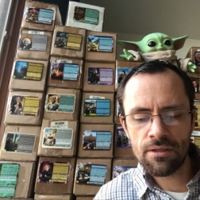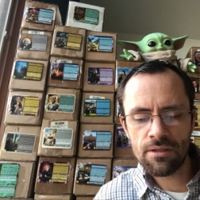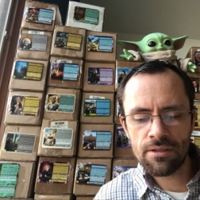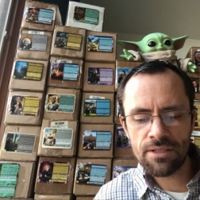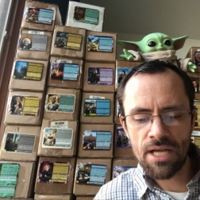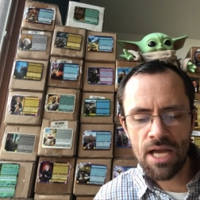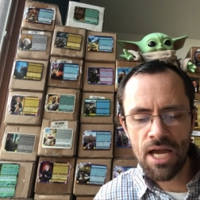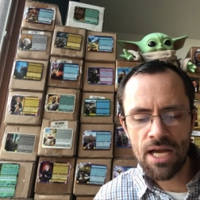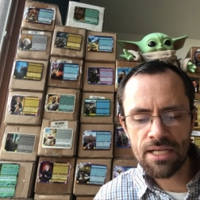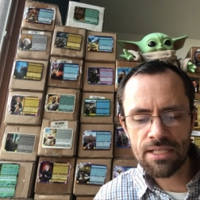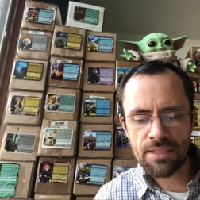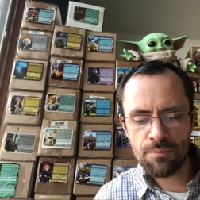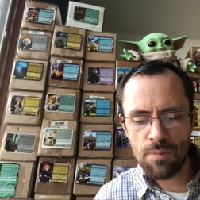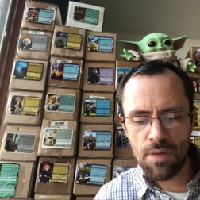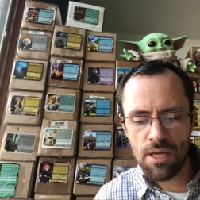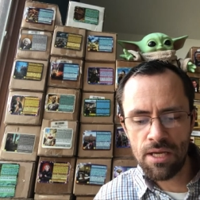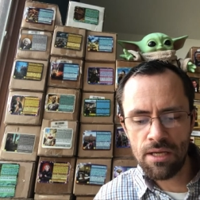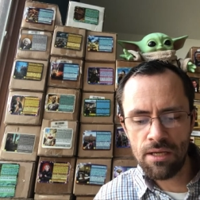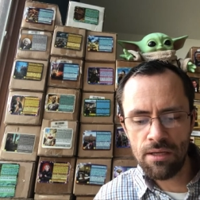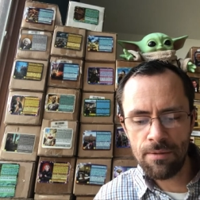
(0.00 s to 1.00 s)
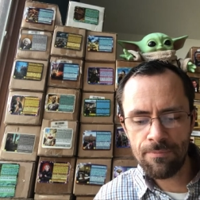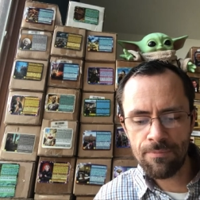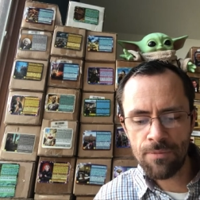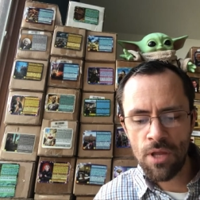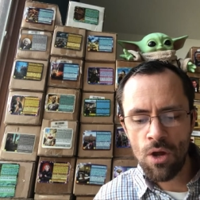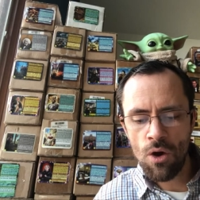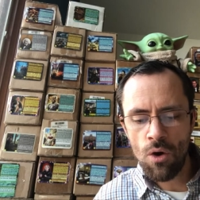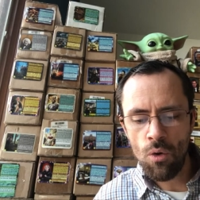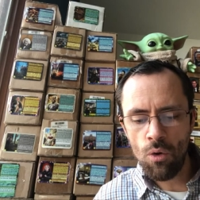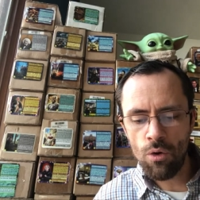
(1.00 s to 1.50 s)
attacks me
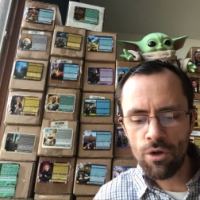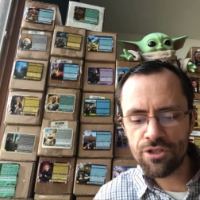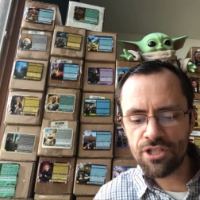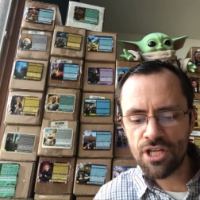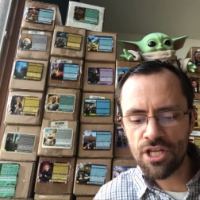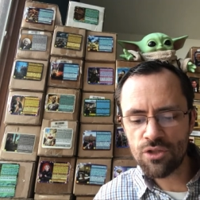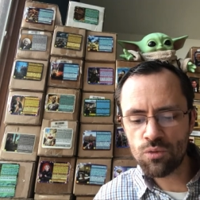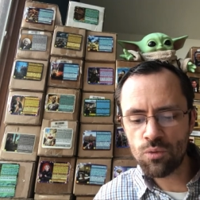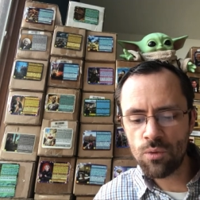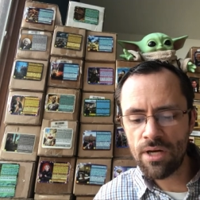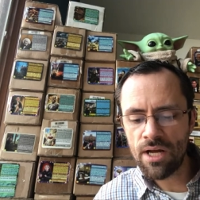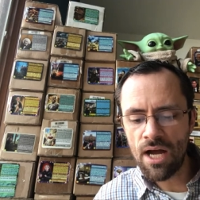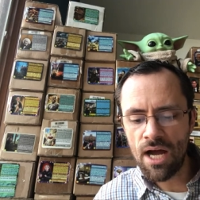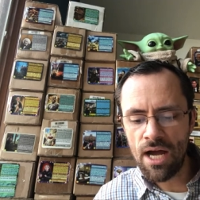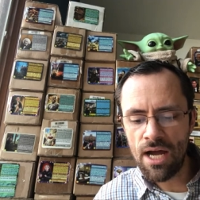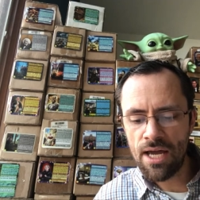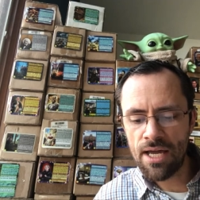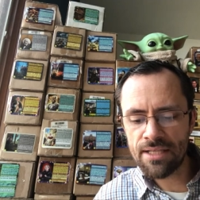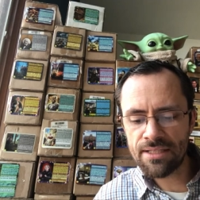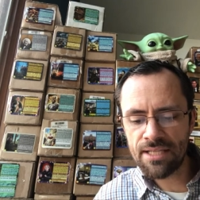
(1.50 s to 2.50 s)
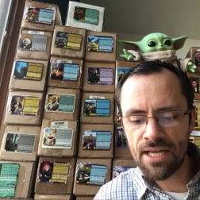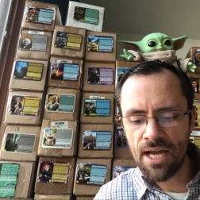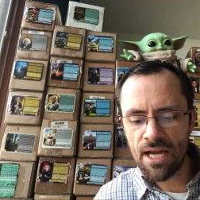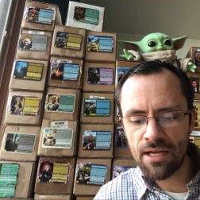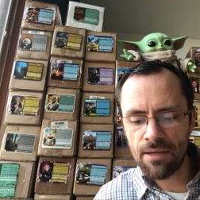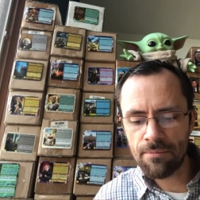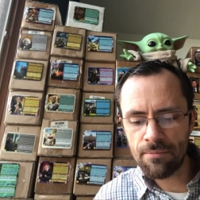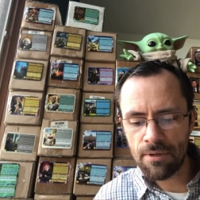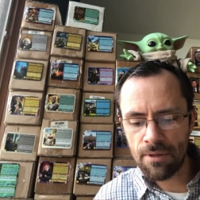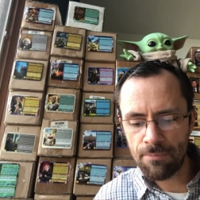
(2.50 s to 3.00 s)
or just when I
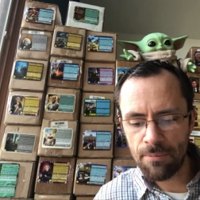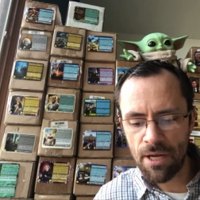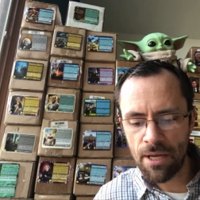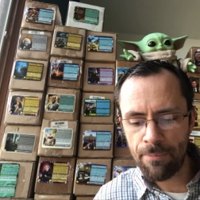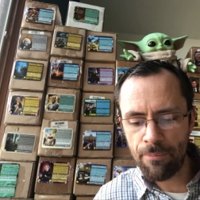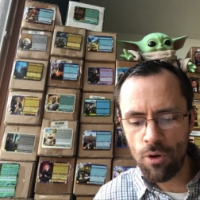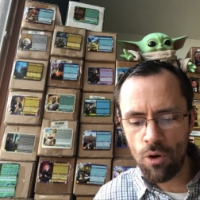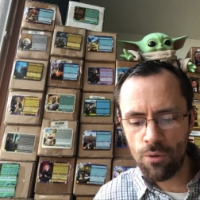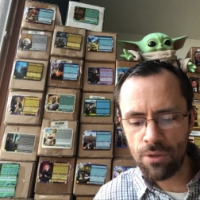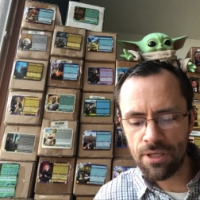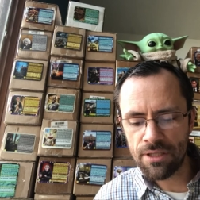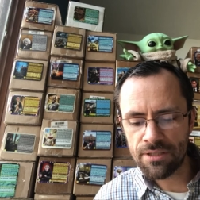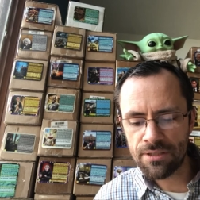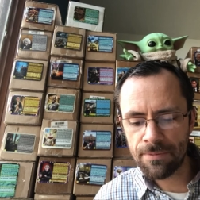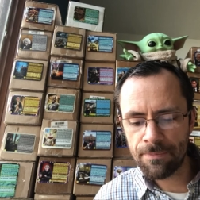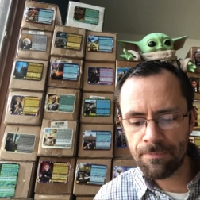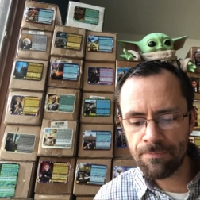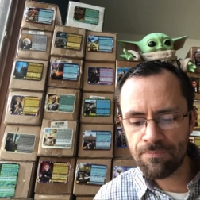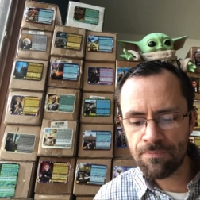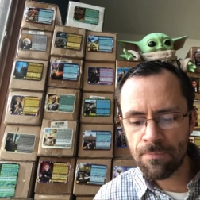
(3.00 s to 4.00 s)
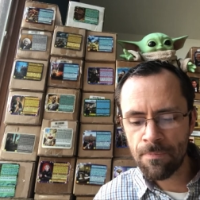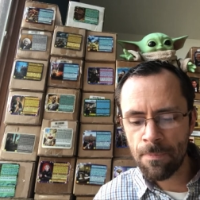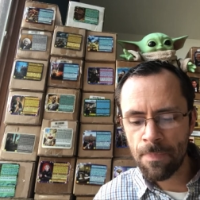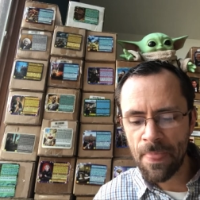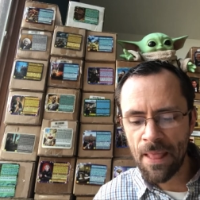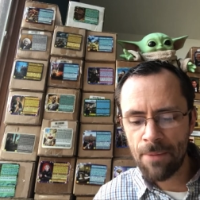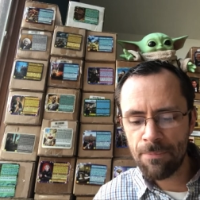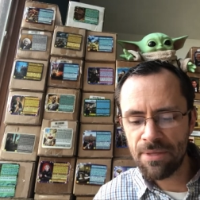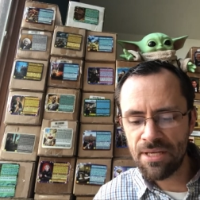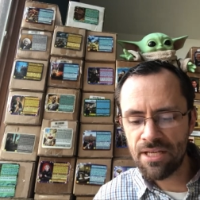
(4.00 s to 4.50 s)
attack my opponent
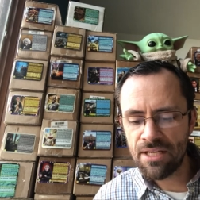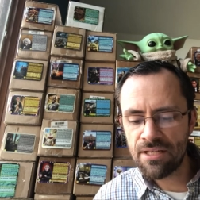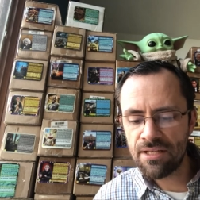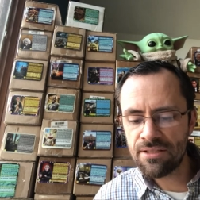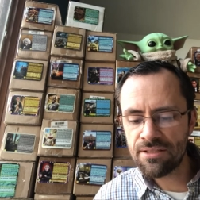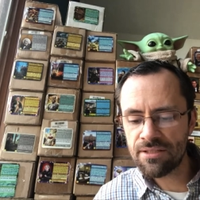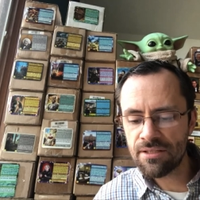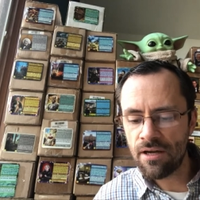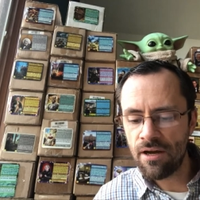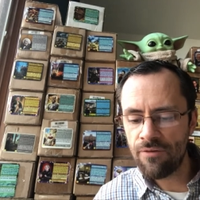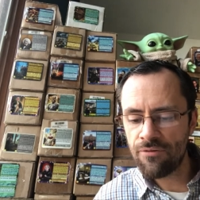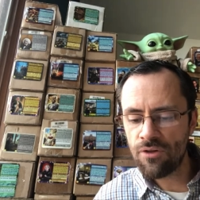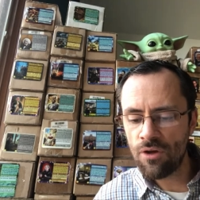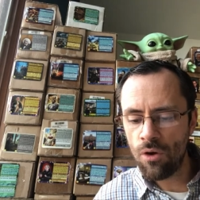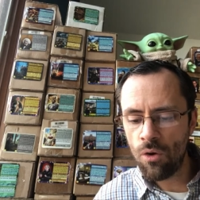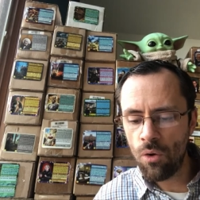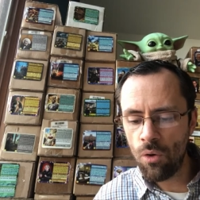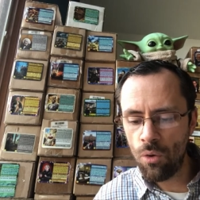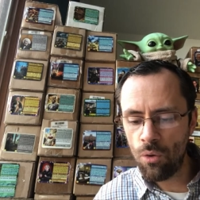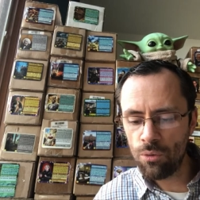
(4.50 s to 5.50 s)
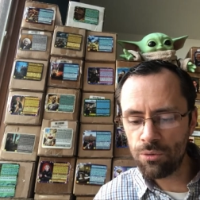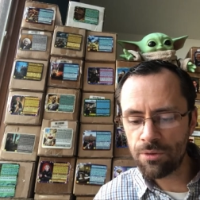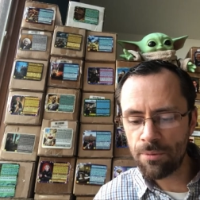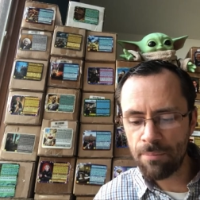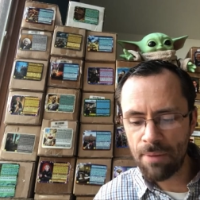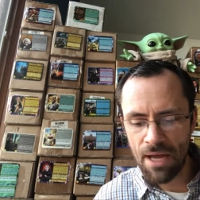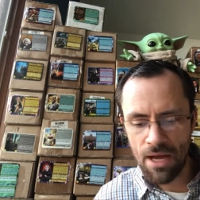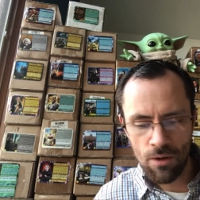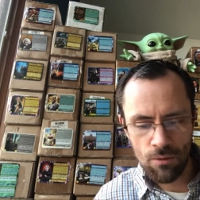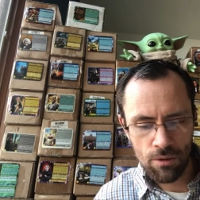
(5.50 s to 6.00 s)
because of the hold
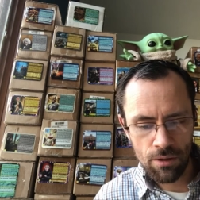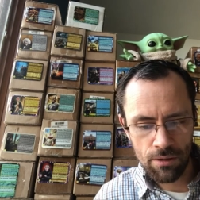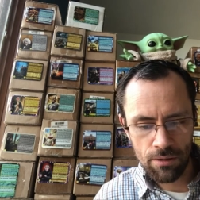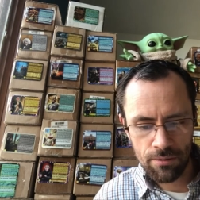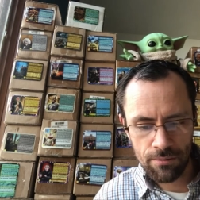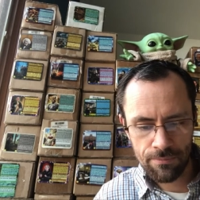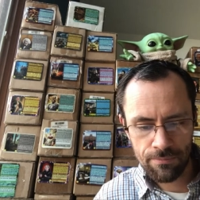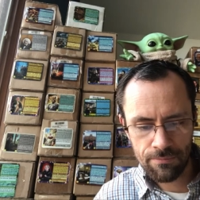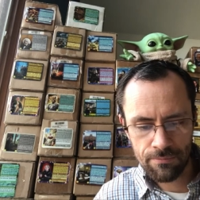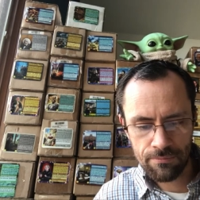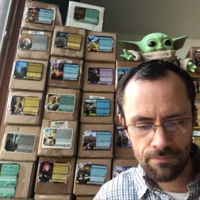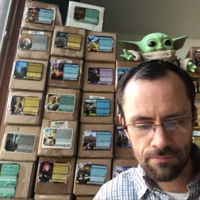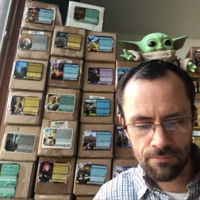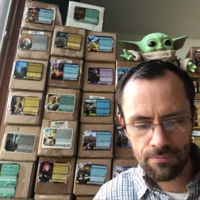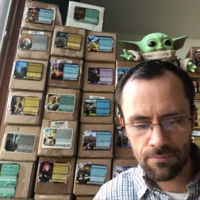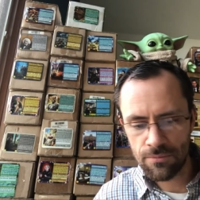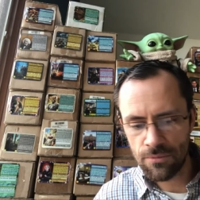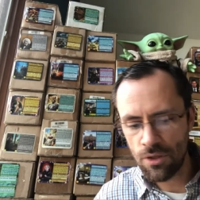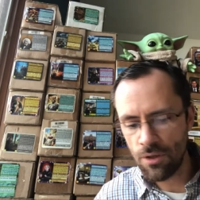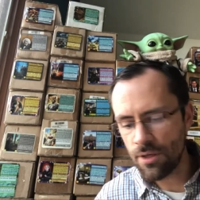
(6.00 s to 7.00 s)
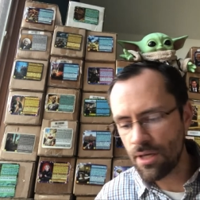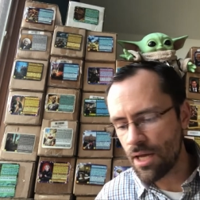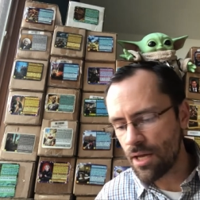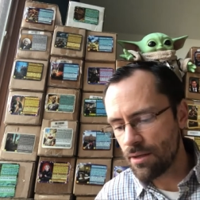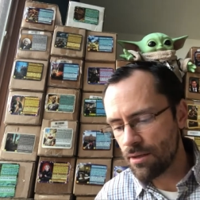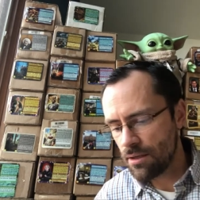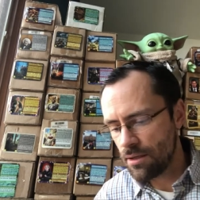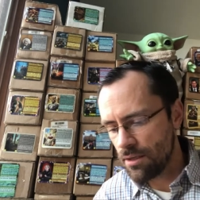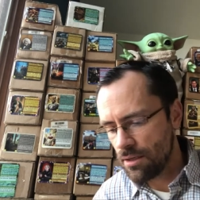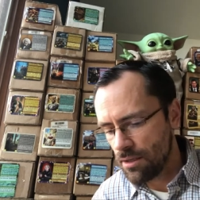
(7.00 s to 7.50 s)
power? Okay,
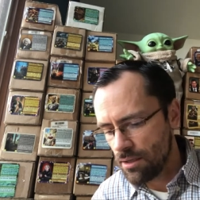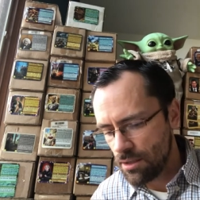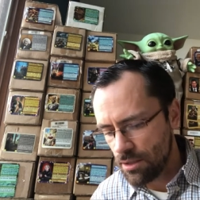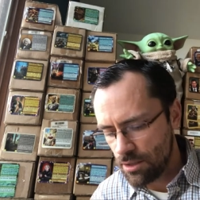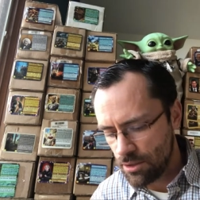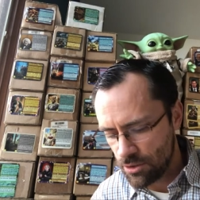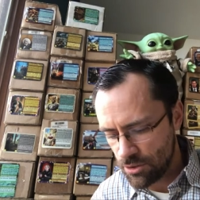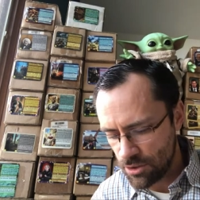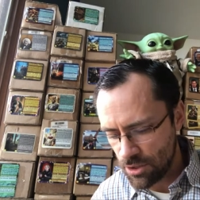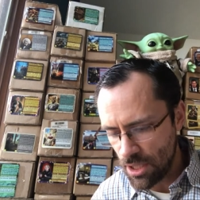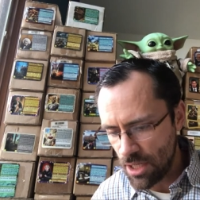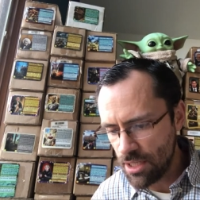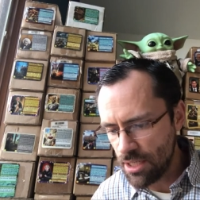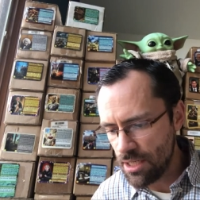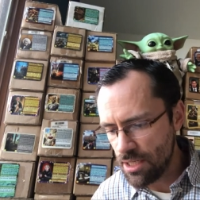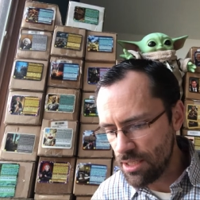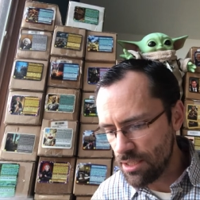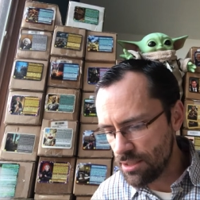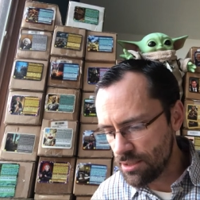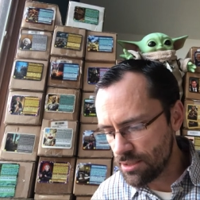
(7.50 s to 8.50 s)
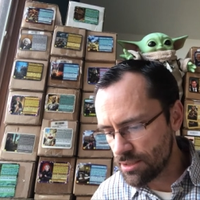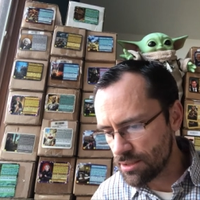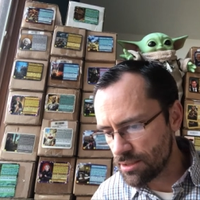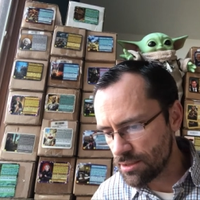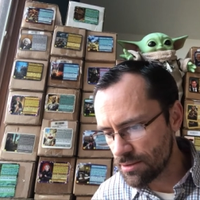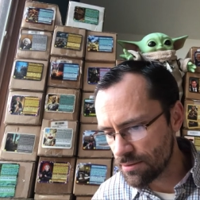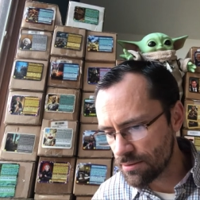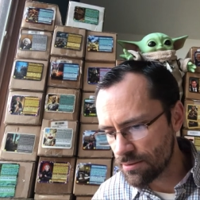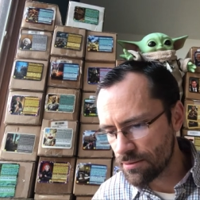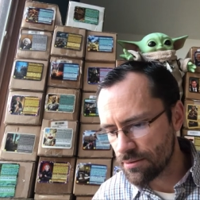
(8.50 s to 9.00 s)
Chinese
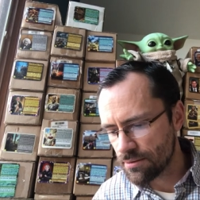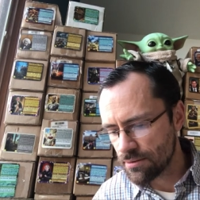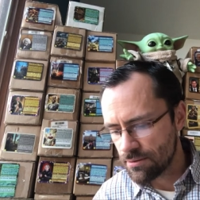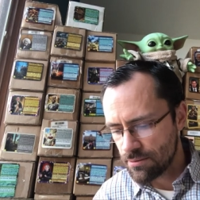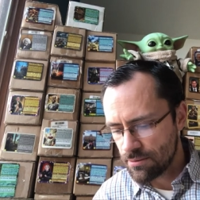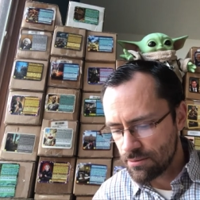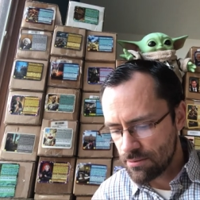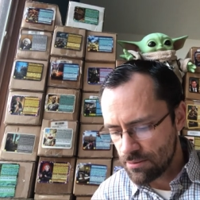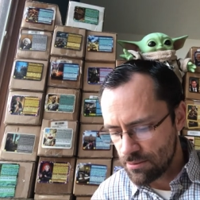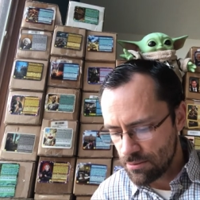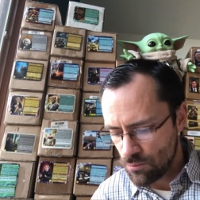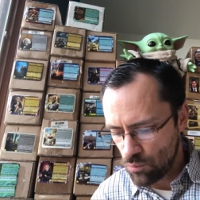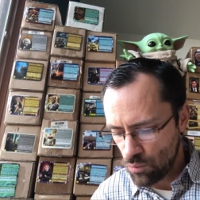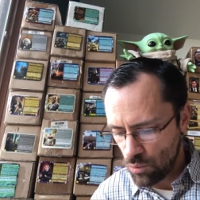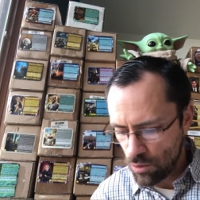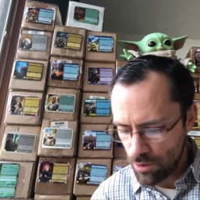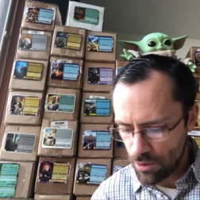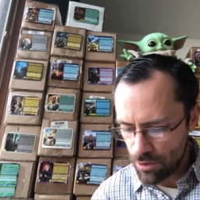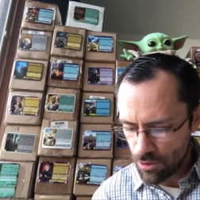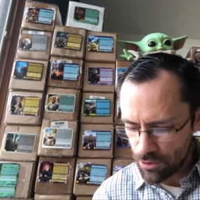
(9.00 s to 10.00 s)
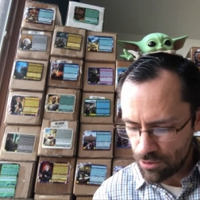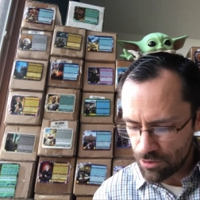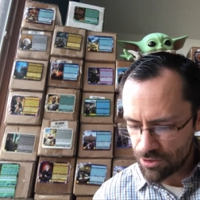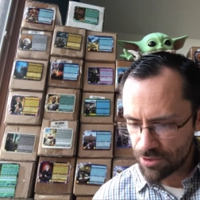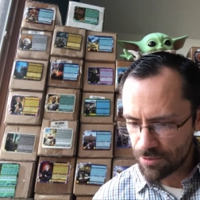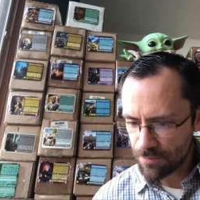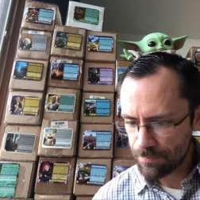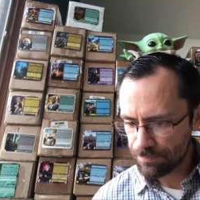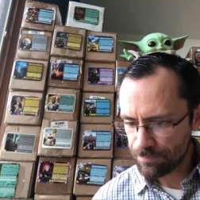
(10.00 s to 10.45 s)
warriors.